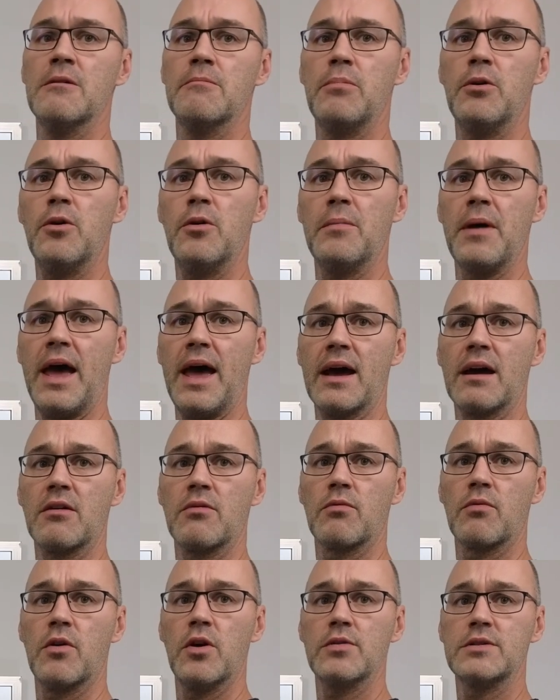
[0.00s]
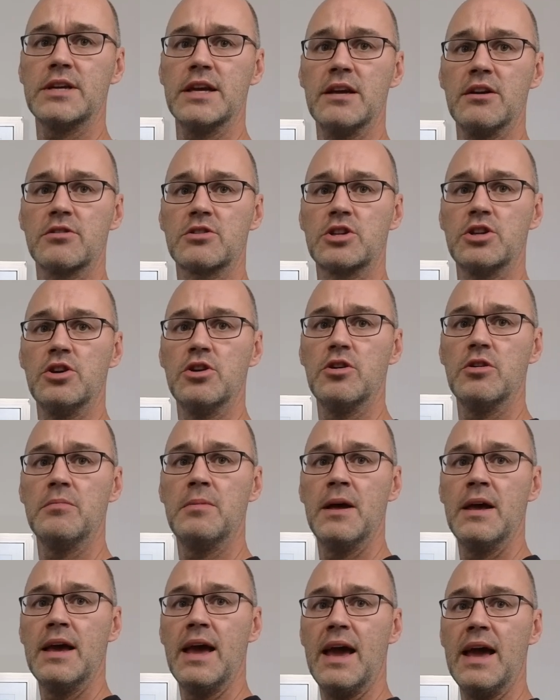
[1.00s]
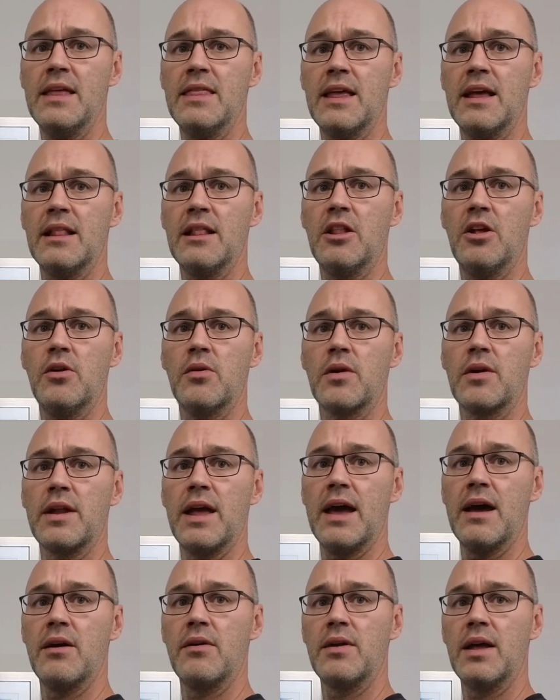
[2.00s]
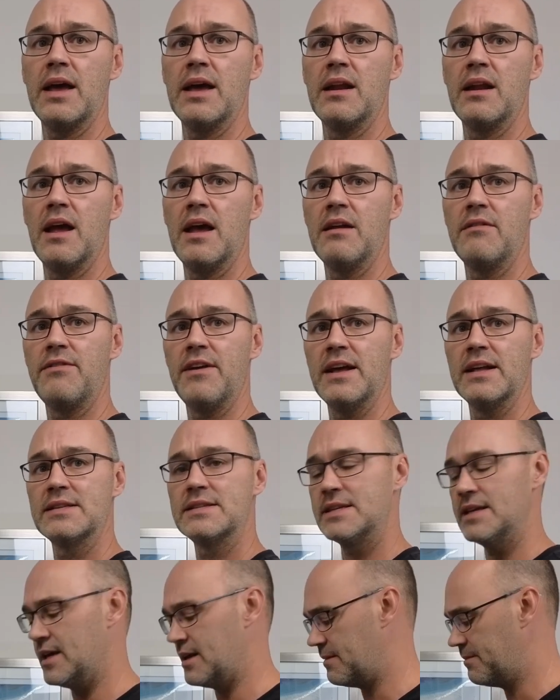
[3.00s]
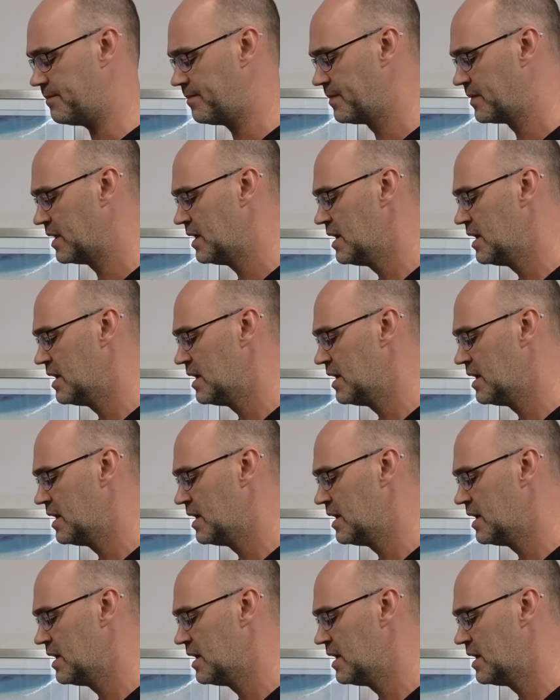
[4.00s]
pull back, rotate your tube, and then lower down and advance in.